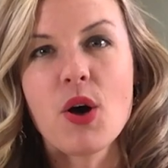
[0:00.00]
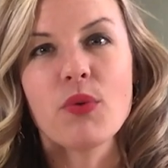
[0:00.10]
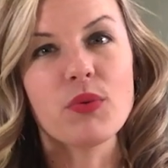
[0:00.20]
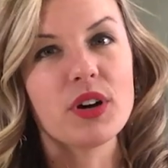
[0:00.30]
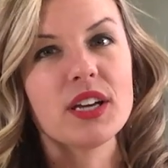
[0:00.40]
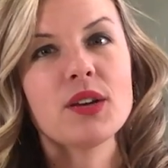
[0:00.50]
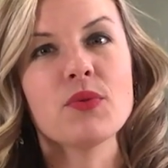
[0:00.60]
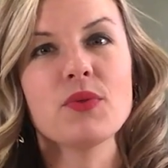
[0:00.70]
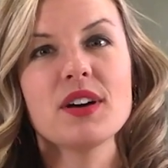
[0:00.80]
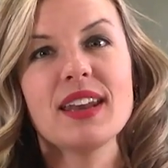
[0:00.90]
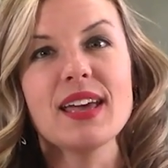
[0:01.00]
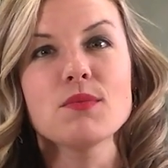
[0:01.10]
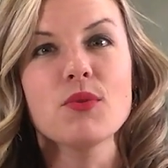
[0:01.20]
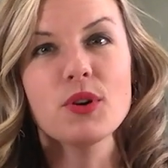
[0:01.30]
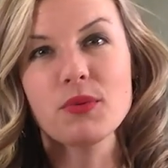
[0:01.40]
wood, and
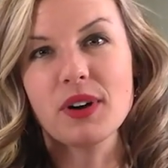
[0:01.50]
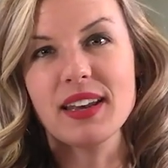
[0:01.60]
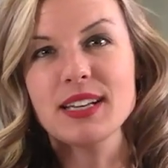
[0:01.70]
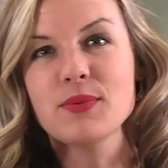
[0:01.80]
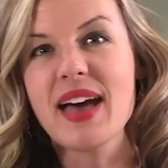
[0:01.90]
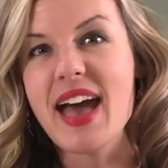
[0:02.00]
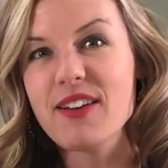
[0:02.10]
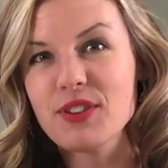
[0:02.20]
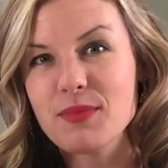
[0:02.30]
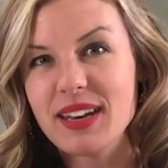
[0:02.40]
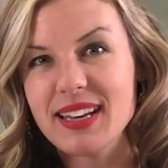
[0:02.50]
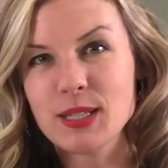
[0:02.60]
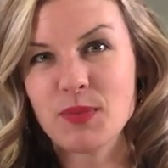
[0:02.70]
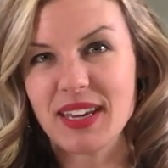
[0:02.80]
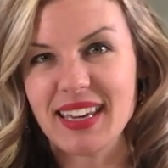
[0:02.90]
more wood is what everybody is
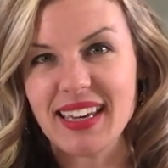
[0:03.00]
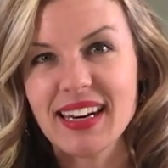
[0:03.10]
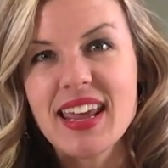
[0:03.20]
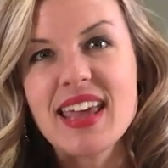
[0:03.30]
picking.